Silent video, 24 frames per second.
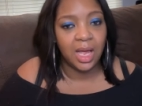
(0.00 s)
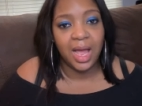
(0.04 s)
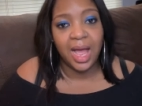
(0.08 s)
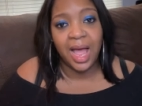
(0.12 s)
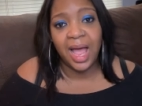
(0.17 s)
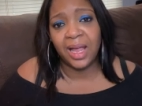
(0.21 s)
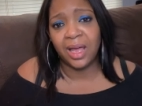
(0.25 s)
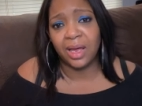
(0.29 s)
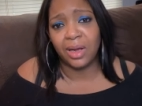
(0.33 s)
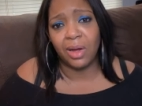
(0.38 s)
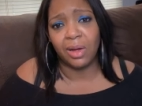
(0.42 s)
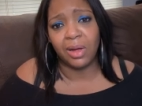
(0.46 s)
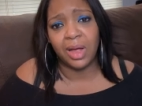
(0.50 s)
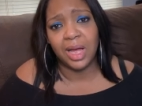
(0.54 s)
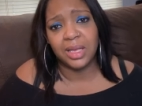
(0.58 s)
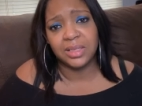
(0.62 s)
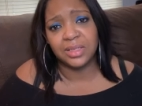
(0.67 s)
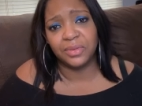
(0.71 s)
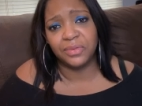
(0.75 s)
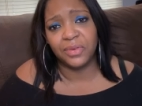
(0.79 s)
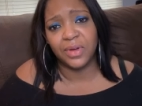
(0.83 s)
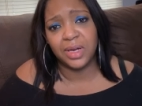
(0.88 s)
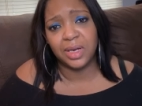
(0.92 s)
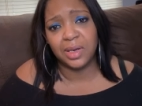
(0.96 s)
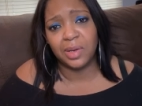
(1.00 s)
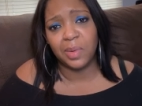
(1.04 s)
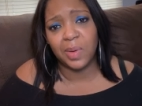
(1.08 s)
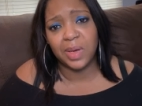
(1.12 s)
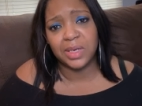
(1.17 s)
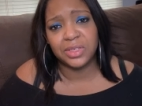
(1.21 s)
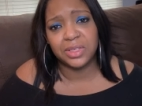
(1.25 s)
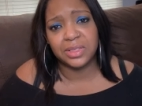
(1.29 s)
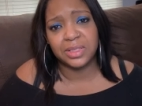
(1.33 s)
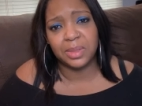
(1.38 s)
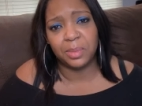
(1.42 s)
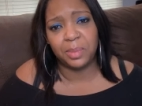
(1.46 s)
I get all kinds of funny
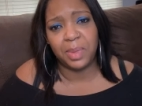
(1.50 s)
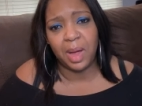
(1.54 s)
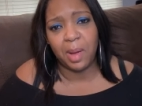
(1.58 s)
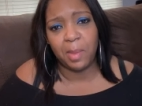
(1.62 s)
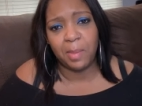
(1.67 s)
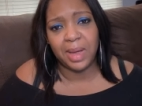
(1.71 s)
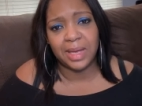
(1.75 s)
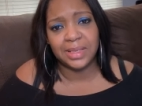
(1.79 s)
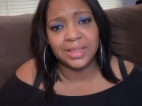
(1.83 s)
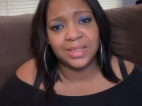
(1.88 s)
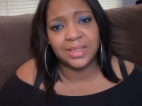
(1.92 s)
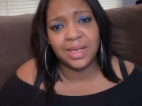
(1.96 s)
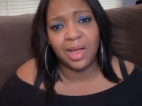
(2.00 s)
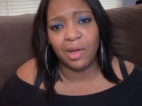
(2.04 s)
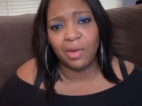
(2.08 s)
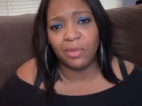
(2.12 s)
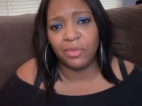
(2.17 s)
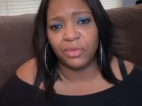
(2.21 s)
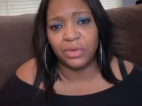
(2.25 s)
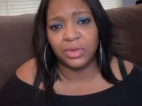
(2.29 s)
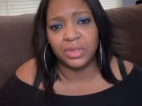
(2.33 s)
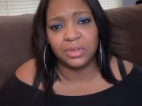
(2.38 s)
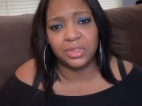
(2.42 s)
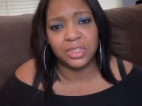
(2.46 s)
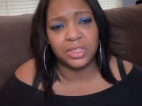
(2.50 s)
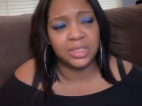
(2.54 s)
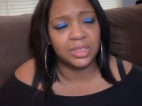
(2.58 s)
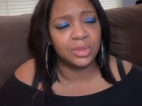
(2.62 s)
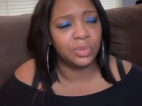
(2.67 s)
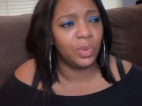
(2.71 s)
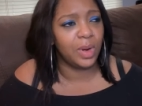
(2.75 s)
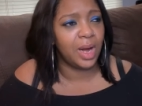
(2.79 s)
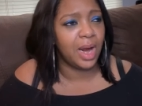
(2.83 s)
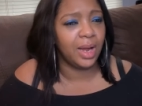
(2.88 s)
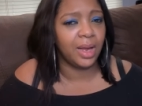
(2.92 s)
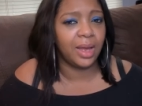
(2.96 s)
questions about myself and
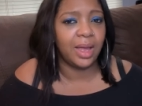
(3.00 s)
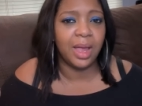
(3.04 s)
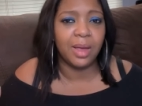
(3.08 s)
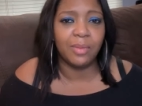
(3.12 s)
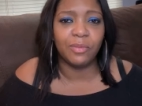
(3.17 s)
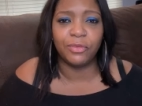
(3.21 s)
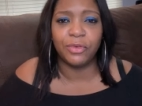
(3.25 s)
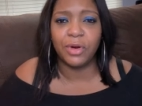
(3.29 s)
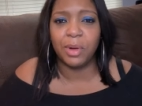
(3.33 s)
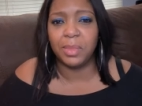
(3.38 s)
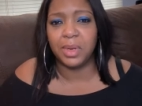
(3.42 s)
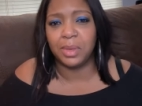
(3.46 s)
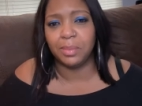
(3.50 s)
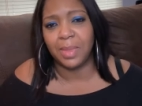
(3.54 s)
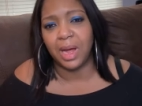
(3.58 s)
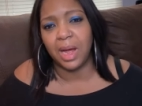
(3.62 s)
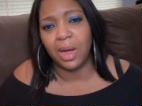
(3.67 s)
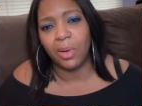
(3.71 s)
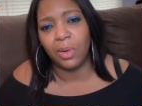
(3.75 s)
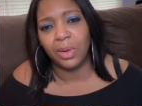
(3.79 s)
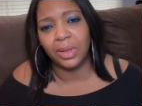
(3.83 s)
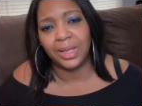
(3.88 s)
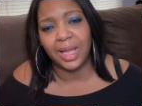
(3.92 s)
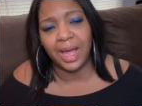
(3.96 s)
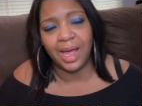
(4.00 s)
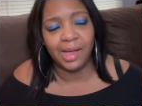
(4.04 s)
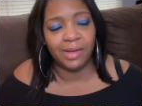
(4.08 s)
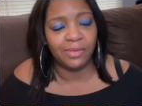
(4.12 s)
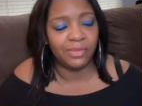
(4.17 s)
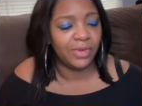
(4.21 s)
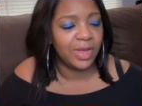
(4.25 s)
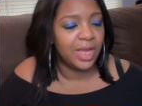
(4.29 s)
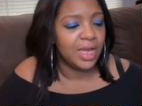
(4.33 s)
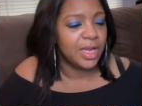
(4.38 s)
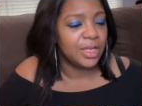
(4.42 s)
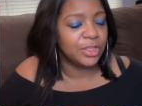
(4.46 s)
just where I came from and my whole
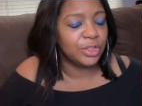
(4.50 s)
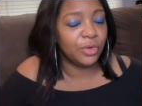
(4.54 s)
life.